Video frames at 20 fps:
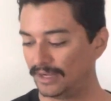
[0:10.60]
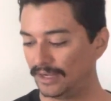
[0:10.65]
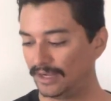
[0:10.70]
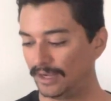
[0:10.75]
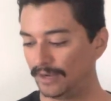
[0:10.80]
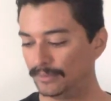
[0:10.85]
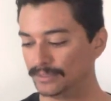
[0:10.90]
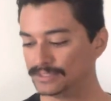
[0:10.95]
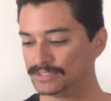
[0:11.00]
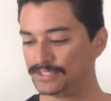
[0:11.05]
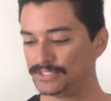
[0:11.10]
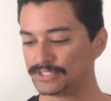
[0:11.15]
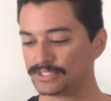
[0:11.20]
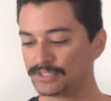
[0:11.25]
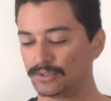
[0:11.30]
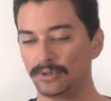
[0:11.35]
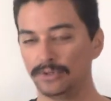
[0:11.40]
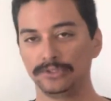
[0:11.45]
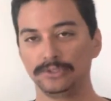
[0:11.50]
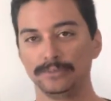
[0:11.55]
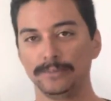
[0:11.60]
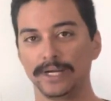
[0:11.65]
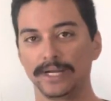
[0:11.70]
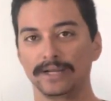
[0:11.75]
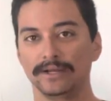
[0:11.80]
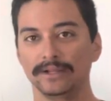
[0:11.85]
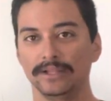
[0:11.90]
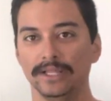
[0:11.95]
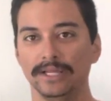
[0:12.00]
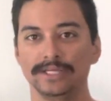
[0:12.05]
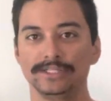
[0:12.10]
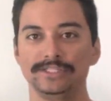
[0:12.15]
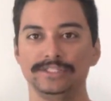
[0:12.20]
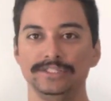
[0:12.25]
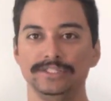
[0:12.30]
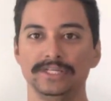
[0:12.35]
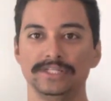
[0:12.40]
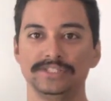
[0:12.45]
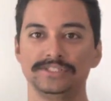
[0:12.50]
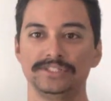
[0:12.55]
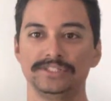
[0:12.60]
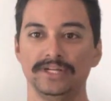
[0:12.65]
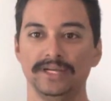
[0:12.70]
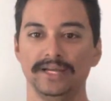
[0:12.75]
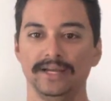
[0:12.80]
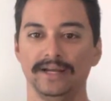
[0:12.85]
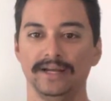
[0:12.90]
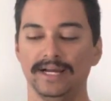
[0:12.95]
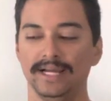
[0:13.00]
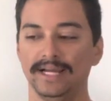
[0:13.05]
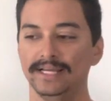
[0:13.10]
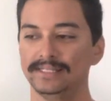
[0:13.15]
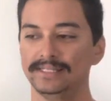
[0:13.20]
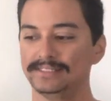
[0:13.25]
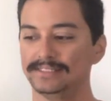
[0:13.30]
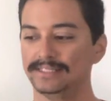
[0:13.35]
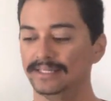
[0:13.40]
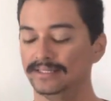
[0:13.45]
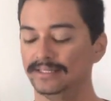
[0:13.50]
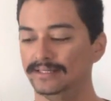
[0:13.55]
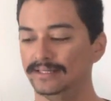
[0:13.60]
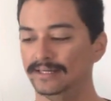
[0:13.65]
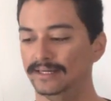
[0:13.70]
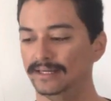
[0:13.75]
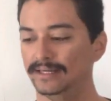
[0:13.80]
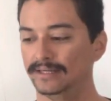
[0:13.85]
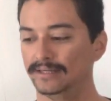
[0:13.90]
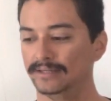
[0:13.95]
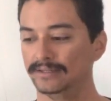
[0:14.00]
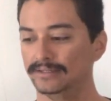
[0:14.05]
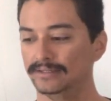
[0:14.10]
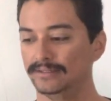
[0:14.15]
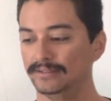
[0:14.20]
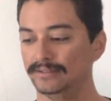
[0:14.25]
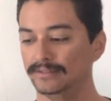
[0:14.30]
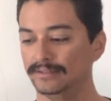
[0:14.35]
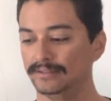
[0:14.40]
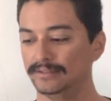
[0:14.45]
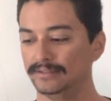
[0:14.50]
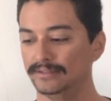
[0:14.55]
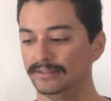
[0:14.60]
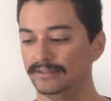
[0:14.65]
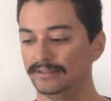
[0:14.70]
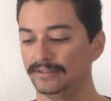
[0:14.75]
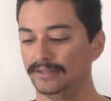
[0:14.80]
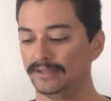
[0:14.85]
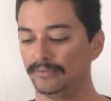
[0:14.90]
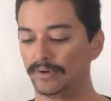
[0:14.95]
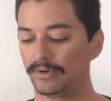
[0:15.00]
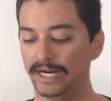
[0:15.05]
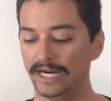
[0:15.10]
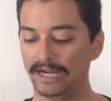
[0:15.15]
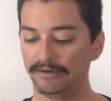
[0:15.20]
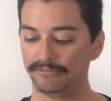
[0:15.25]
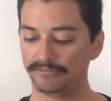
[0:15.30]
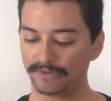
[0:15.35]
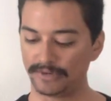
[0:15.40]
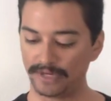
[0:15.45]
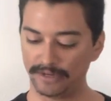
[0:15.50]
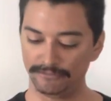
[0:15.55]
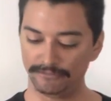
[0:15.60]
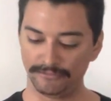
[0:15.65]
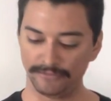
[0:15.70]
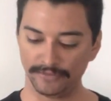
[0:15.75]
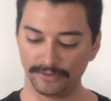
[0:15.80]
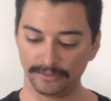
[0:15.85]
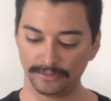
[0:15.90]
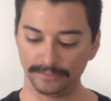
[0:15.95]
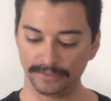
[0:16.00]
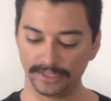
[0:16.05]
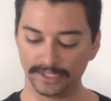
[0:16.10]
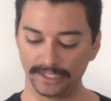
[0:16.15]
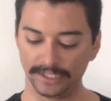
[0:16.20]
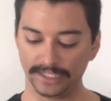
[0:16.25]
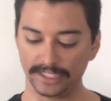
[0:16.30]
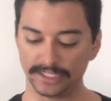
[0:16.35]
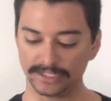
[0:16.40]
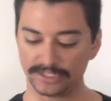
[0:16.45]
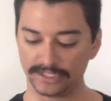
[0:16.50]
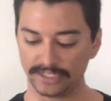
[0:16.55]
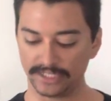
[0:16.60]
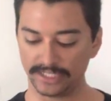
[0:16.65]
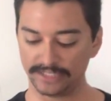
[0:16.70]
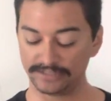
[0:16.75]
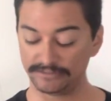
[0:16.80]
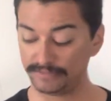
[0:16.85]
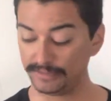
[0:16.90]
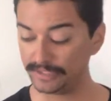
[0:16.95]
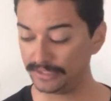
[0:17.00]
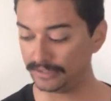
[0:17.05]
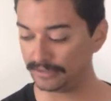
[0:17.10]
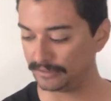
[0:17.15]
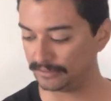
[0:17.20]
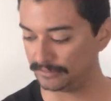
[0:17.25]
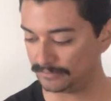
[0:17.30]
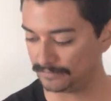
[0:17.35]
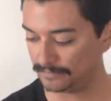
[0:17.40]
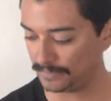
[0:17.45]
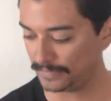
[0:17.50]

I was just going through my collection yesterday, guys, and right after I filmed yesterday's video,